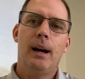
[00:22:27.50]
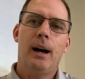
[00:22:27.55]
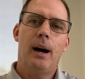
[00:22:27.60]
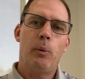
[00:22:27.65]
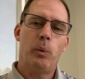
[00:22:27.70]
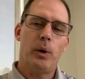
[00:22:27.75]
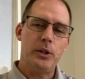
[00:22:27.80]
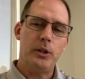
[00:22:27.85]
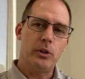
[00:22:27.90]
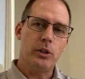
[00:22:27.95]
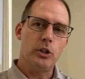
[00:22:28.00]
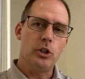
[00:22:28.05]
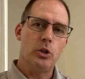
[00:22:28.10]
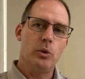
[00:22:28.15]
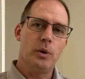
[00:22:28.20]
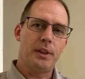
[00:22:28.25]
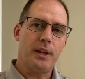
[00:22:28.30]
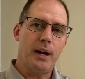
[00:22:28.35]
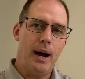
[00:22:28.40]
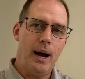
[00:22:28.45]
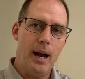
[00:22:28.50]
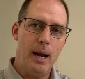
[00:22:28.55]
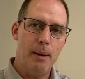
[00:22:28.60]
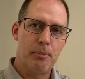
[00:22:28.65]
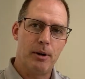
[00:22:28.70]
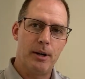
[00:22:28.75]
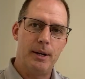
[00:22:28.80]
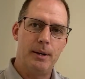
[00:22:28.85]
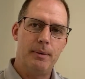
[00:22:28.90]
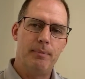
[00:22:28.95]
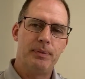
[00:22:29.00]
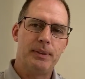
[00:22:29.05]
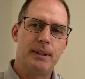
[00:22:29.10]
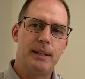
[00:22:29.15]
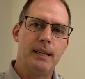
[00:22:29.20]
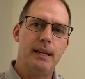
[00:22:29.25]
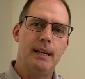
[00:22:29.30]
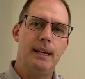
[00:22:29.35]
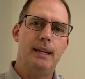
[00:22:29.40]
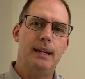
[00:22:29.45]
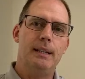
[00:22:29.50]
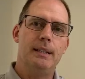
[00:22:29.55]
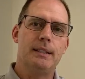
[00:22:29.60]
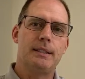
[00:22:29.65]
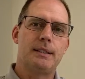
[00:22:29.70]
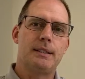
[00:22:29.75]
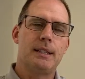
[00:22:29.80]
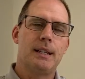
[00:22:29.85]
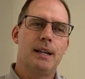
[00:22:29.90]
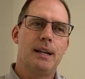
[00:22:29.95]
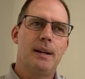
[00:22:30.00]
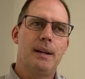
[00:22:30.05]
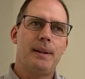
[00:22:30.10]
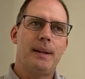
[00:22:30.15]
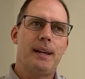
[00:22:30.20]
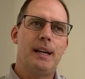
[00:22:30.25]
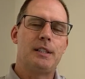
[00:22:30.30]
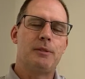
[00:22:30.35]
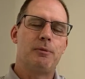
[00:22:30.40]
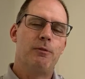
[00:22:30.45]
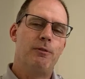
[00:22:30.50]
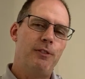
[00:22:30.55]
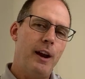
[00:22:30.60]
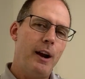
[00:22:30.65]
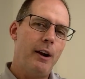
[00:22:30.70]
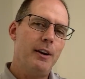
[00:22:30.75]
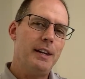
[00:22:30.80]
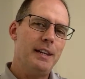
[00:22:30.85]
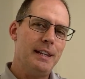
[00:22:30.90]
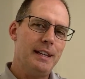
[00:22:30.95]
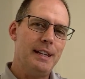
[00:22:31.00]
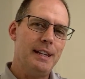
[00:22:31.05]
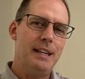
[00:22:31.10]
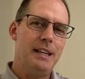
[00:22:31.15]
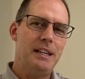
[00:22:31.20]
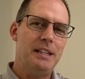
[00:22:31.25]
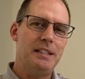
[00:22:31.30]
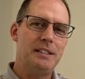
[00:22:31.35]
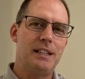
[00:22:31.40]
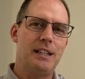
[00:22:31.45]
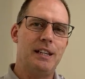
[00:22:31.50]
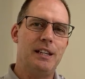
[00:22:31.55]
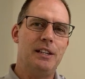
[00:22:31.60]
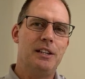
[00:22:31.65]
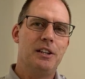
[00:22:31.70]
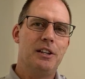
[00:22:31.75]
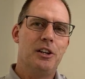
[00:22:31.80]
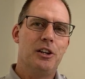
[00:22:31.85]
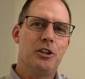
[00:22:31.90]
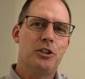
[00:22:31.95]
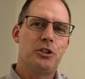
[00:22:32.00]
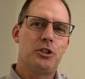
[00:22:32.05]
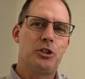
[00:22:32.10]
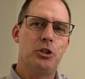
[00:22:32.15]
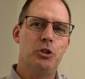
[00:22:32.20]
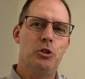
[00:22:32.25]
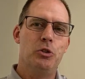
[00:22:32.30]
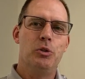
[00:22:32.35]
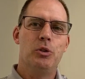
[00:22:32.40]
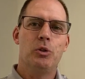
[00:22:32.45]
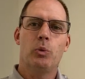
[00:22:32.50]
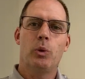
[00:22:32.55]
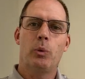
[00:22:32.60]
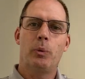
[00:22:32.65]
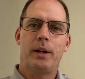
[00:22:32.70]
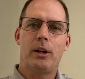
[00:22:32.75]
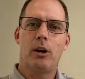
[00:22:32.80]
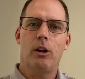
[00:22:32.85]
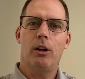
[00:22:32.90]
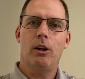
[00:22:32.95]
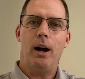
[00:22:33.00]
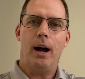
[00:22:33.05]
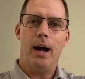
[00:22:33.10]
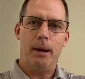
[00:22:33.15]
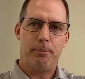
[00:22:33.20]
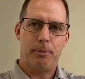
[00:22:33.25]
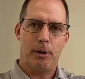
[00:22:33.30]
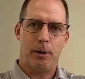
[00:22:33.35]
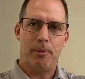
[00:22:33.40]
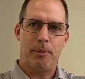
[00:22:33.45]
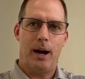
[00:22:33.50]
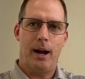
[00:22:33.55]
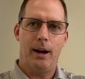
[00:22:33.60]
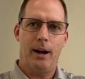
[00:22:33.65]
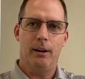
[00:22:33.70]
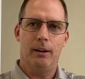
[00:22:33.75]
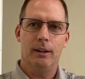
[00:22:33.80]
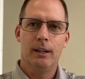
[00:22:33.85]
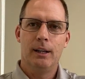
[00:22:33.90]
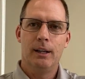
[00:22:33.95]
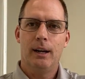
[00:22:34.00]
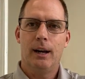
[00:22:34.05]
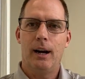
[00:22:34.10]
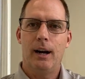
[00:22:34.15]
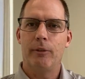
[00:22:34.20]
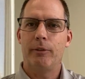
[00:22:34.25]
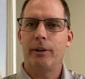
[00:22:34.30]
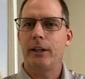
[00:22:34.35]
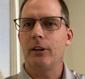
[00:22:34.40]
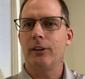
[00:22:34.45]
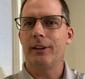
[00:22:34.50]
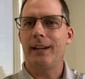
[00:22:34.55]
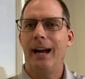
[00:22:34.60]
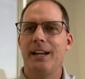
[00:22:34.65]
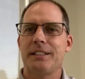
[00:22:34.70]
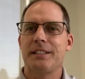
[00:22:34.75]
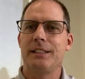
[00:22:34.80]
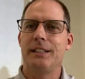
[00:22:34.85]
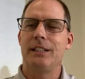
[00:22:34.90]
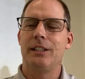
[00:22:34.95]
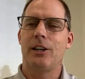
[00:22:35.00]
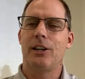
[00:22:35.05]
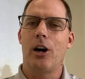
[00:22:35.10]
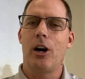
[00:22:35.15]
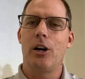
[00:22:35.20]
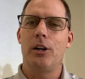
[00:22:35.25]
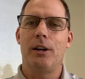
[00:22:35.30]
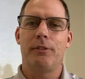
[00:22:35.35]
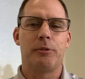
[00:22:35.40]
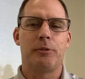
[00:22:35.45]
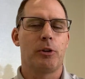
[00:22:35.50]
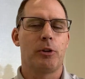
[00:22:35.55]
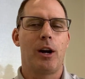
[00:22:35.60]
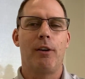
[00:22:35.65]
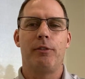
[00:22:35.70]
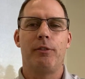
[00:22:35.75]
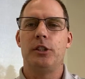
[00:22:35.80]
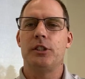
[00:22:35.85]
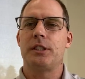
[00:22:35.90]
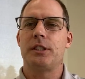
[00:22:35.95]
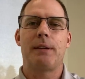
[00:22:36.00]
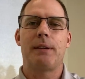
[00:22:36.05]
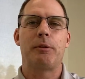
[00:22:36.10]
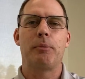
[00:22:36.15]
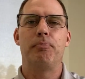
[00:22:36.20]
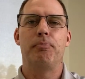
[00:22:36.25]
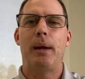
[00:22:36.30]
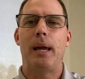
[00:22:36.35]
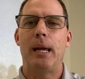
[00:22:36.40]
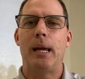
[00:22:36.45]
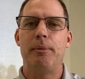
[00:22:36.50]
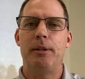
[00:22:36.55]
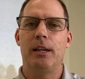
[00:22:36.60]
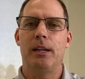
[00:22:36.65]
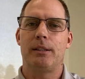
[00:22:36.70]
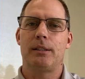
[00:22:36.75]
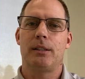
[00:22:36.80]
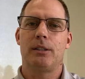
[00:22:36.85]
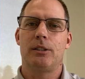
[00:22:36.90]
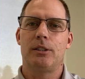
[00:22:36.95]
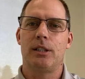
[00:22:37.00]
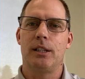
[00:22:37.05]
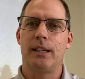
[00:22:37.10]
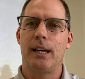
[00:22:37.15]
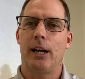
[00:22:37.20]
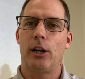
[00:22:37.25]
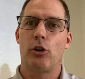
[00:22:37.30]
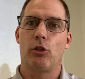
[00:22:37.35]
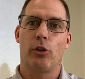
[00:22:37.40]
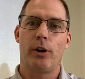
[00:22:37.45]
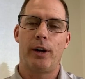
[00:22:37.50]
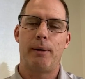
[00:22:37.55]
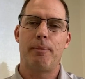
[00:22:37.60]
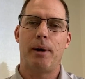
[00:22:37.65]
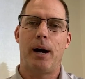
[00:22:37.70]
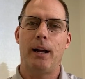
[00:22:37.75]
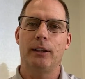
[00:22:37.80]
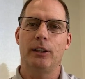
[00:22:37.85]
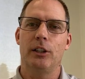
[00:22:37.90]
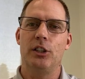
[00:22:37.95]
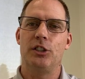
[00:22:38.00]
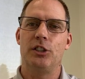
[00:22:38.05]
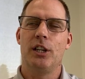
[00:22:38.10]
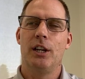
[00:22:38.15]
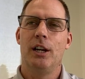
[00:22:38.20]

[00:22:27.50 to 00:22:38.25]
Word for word: What you can do with a hybrid is it's very easy to what we call hypermile. A regular gasoline car, you just have to baby it to get great mileage.